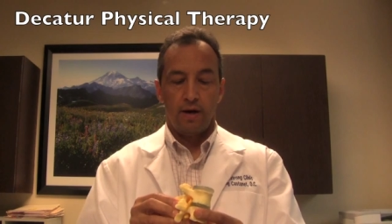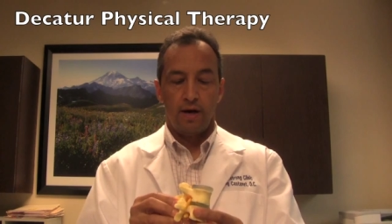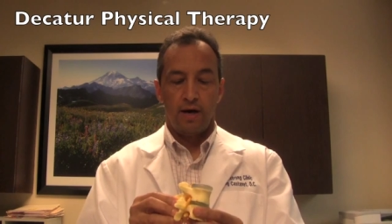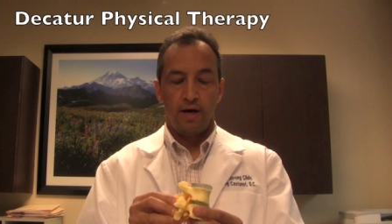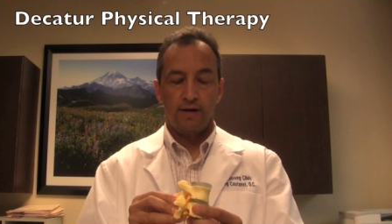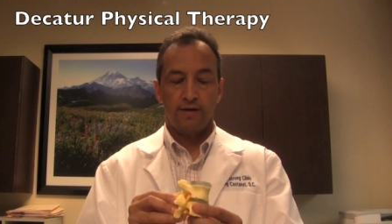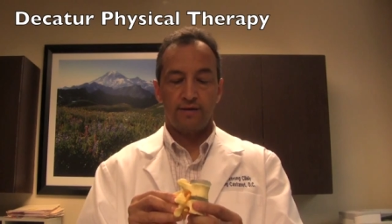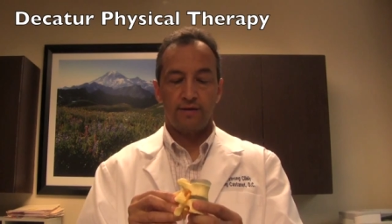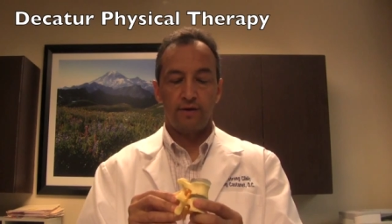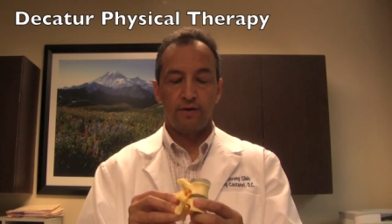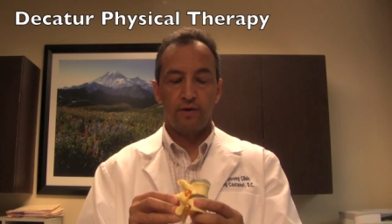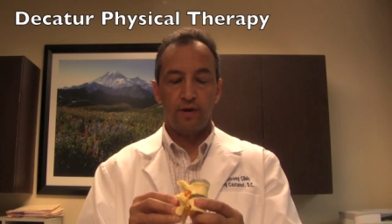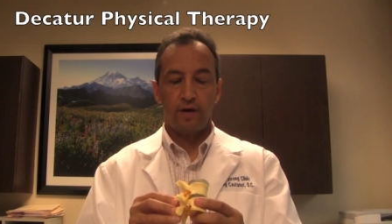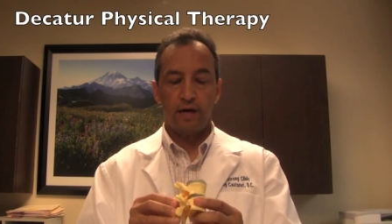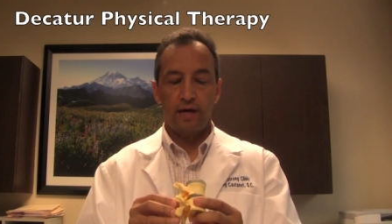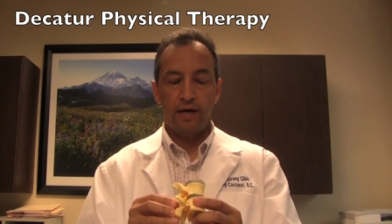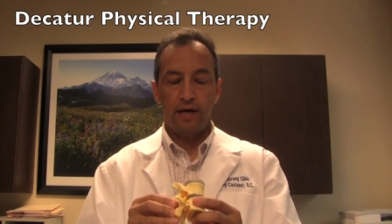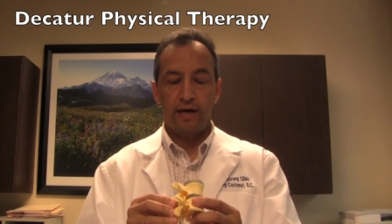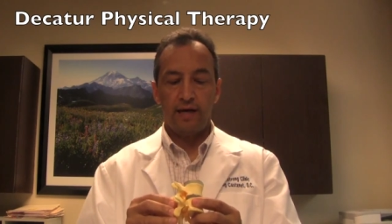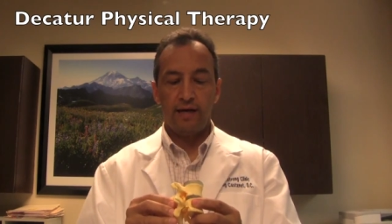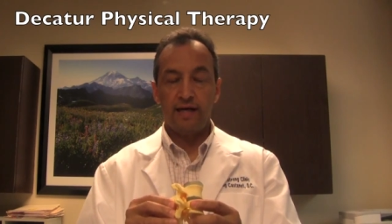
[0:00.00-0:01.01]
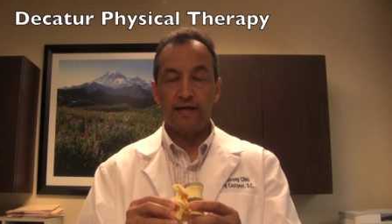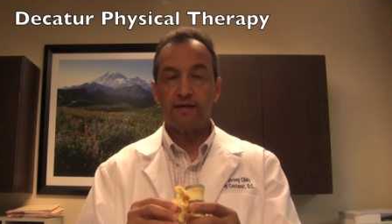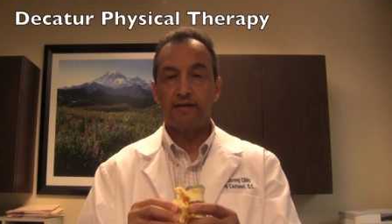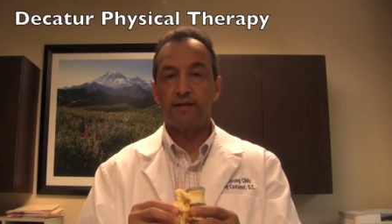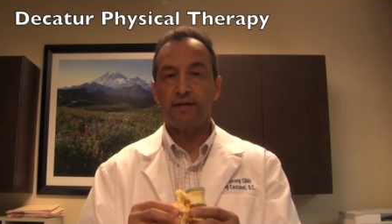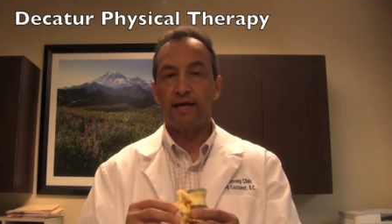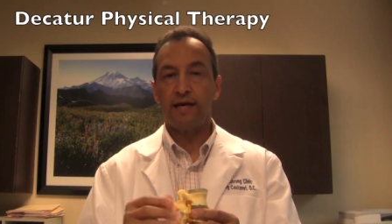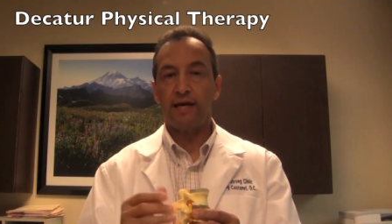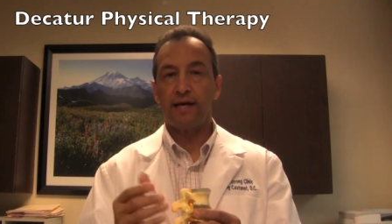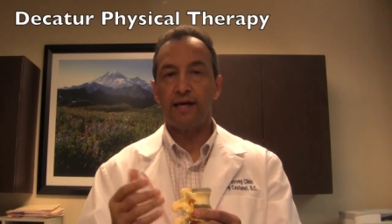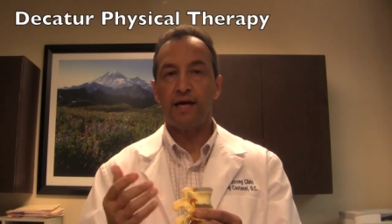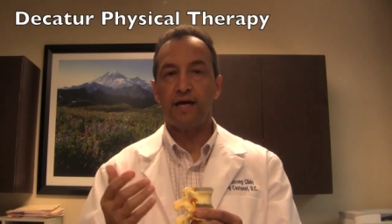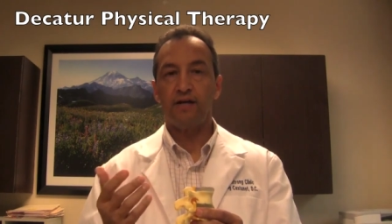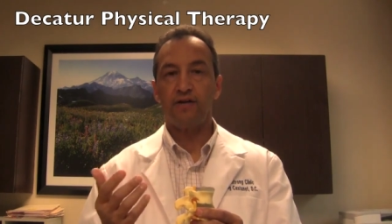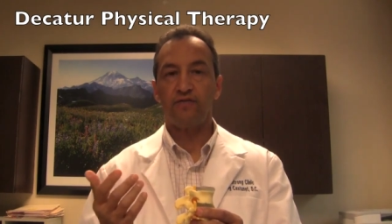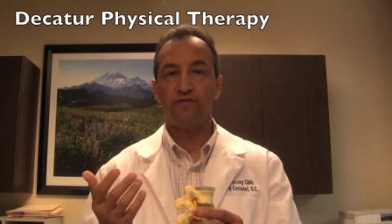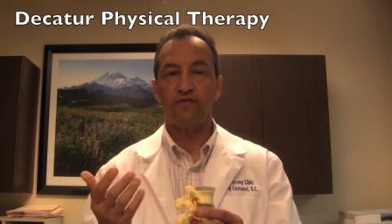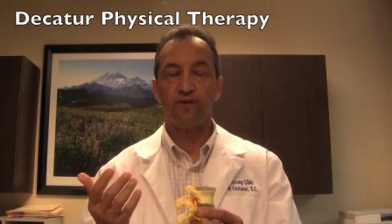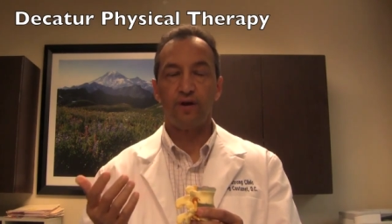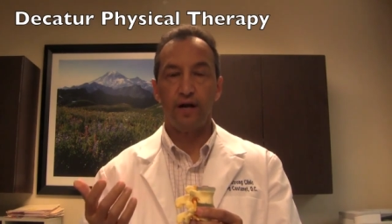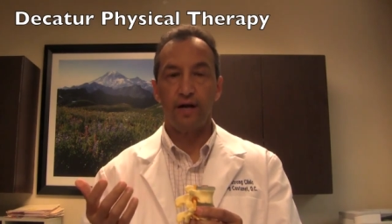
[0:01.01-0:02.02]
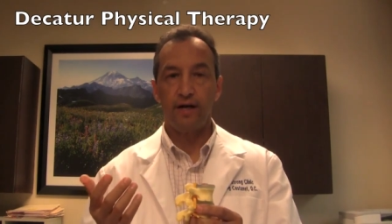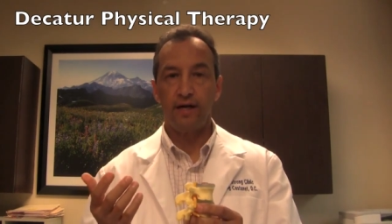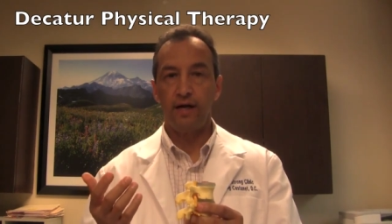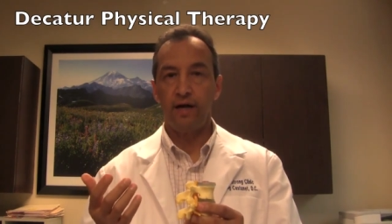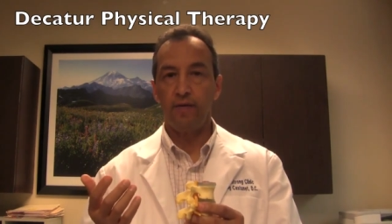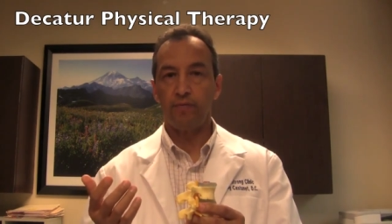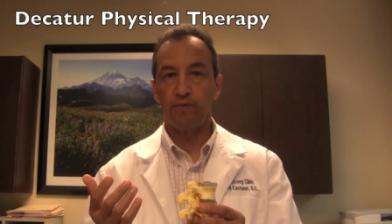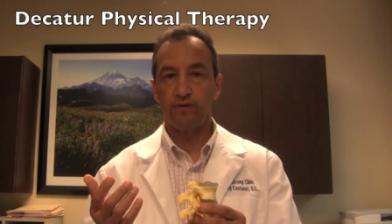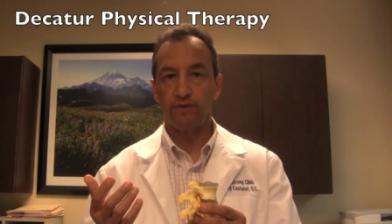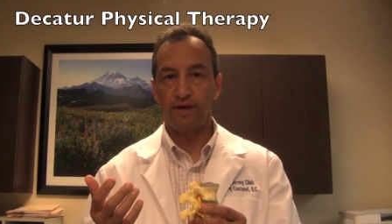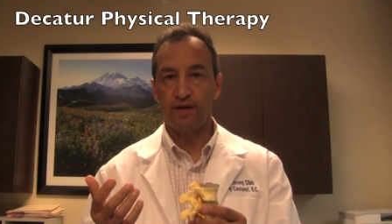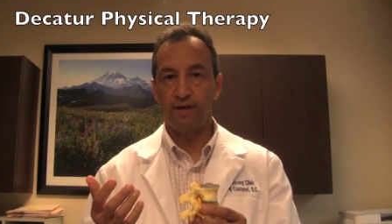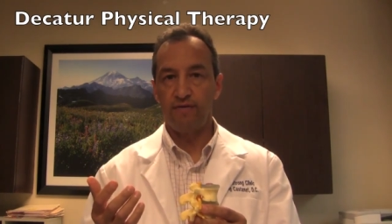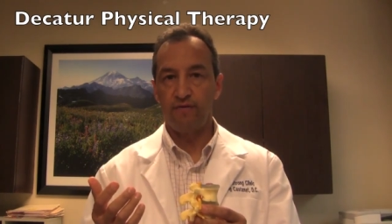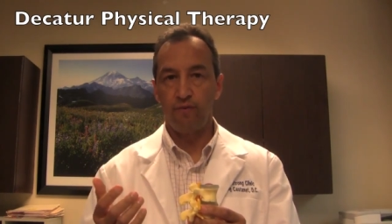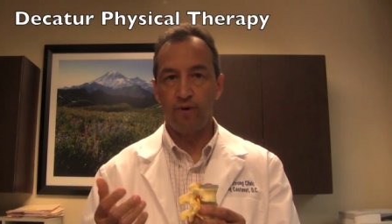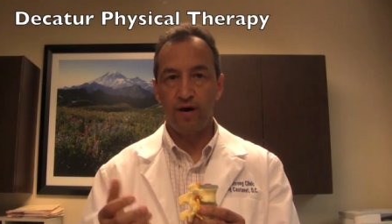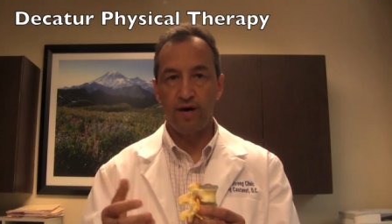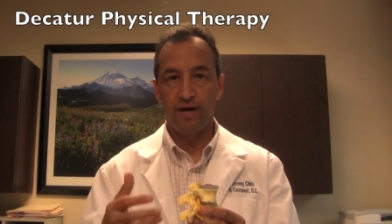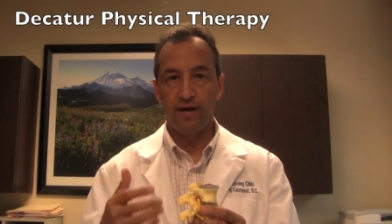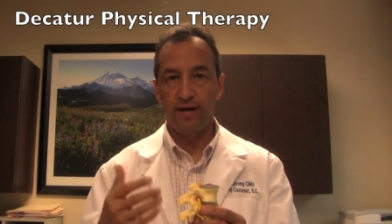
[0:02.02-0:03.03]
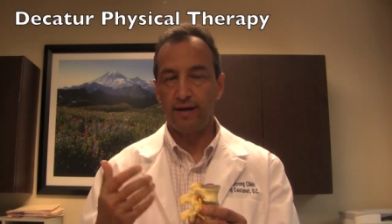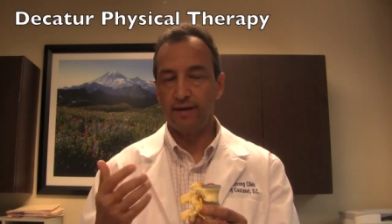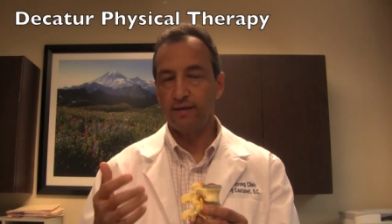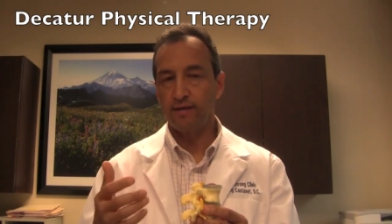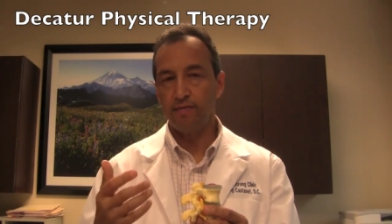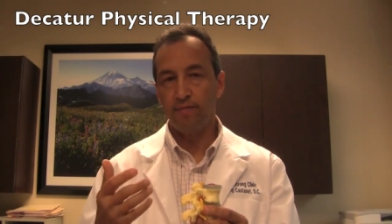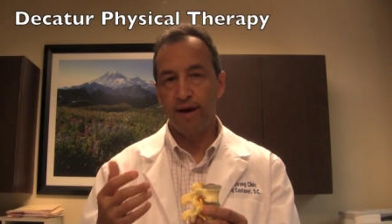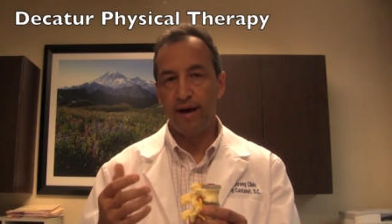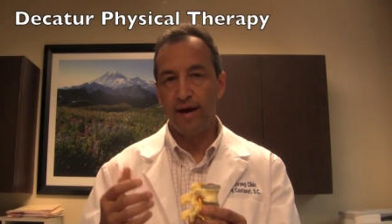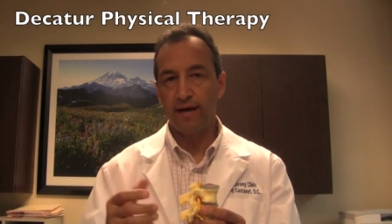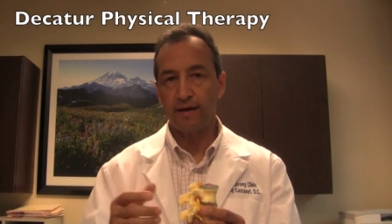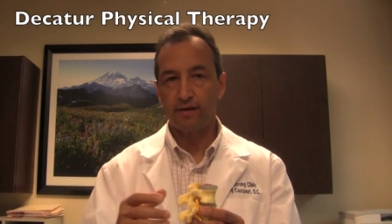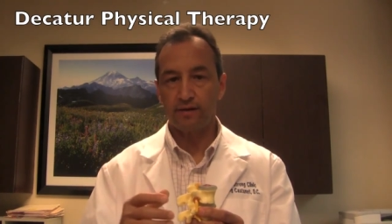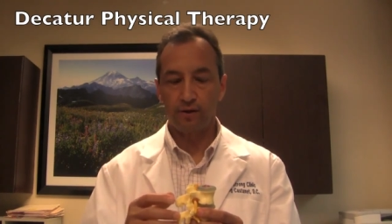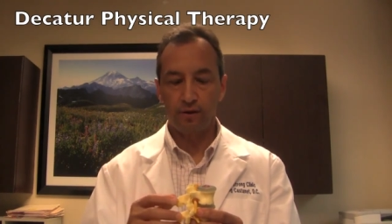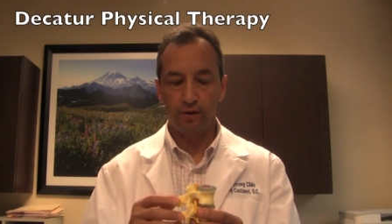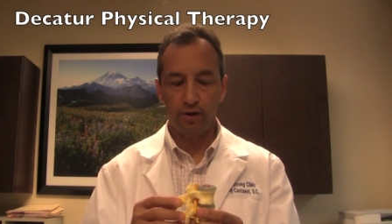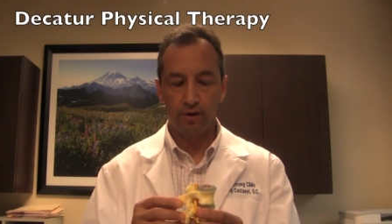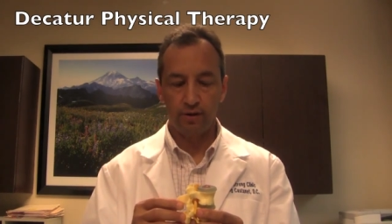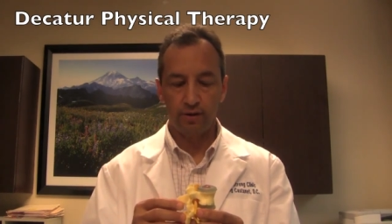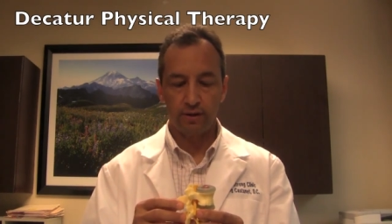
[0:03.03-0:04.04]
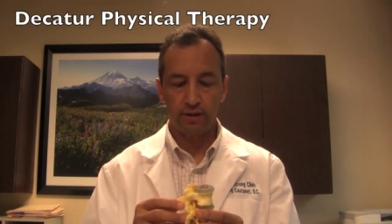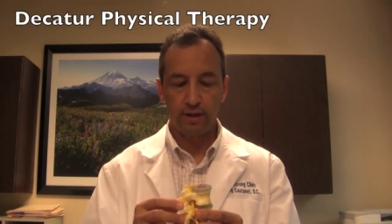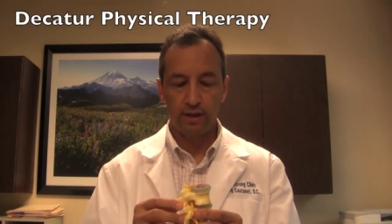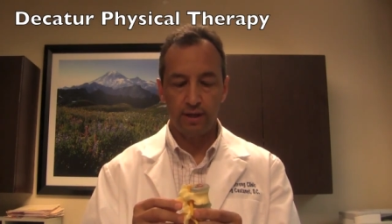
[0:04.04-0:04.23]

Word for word: Uh, so, and, and, that, that accounts for 98% of why necks and backs hurt.